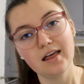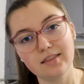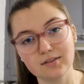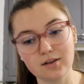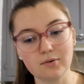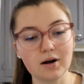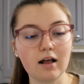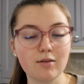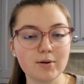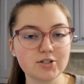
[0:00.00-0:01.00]
the lower
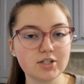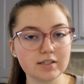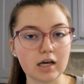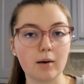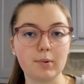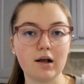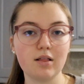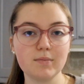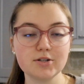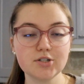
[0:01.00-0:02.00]
elementary and the upper
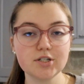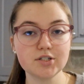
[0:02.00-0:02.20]
elementary.